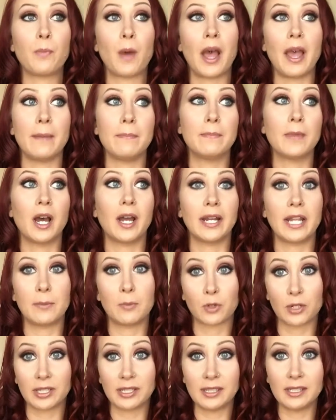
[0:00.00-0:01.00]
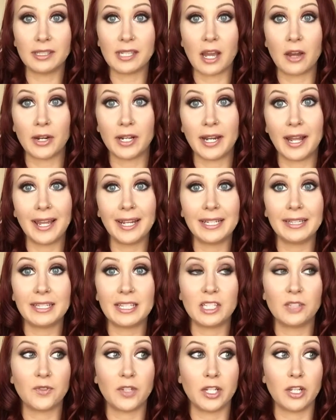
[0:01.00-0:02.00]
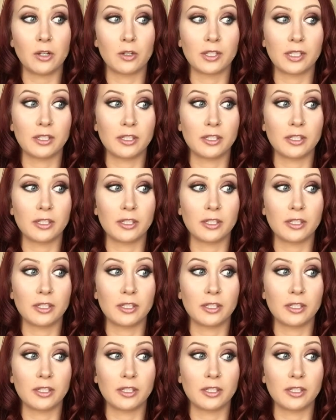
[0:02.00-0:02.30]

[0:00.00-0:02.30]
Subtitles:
I'm not able to sit down and edit these videos